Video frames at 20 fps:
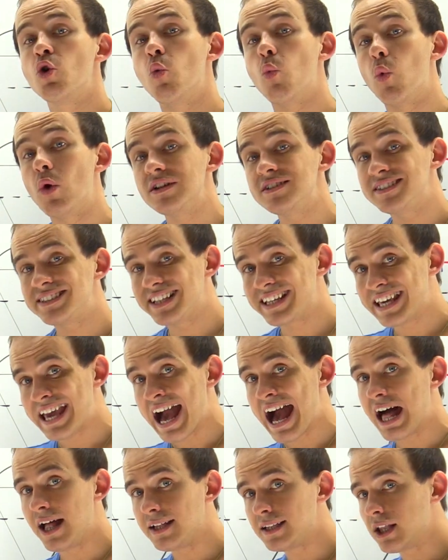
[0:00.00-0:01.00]
what's the
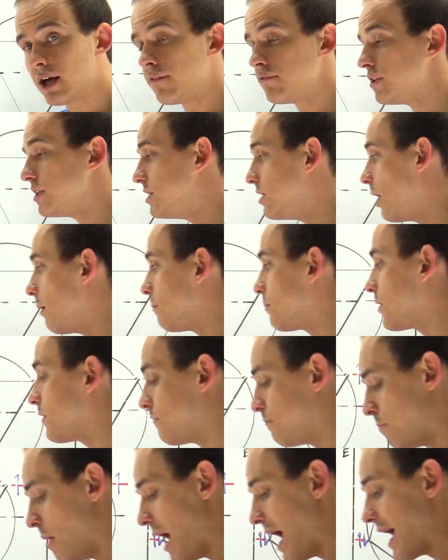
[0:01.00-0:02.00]
count of the number
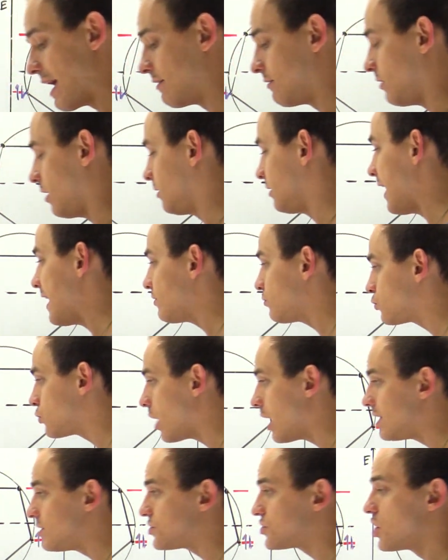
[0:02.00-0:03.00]
of pi
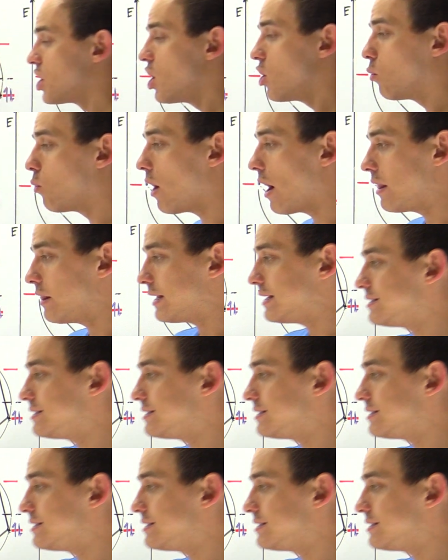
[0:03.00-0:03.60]
electrons? Well,